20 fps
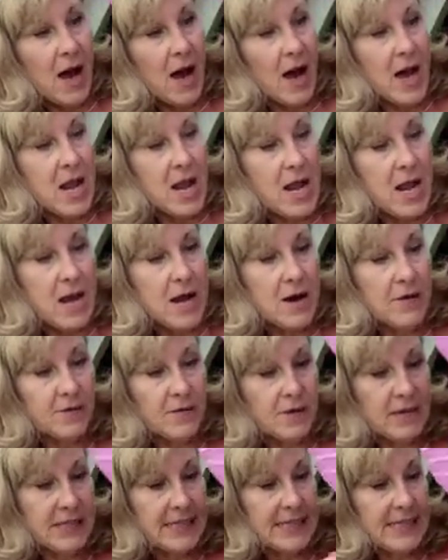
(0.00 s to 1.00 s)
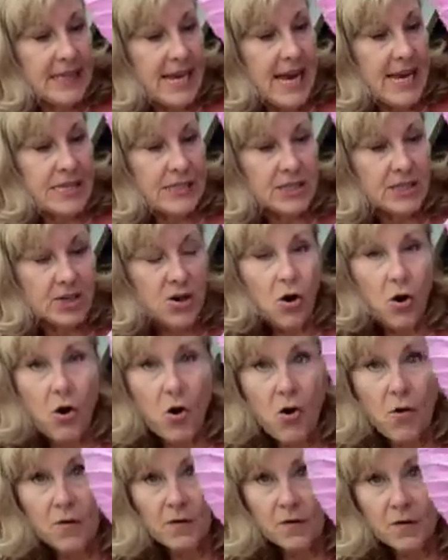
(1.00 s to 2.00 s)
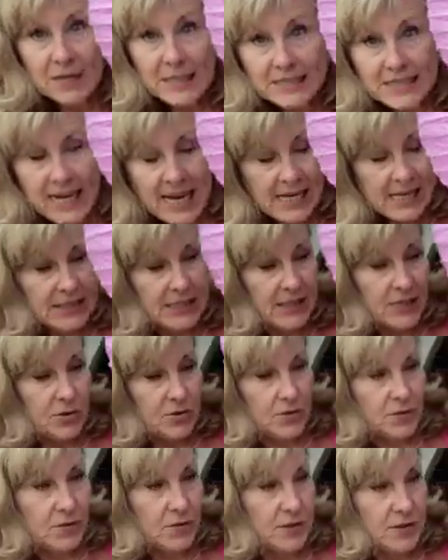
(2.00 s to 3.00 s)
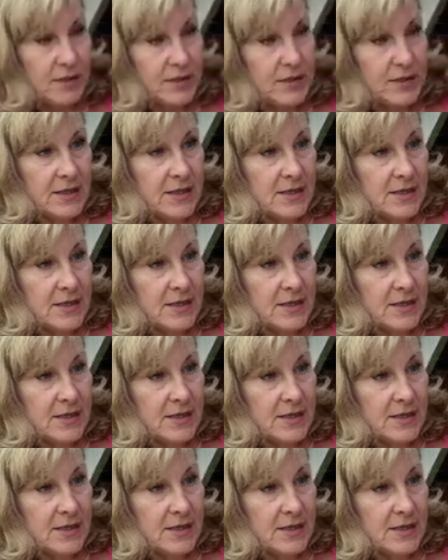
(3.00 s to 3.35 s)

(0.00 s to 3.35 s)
a lovely set of tentacles.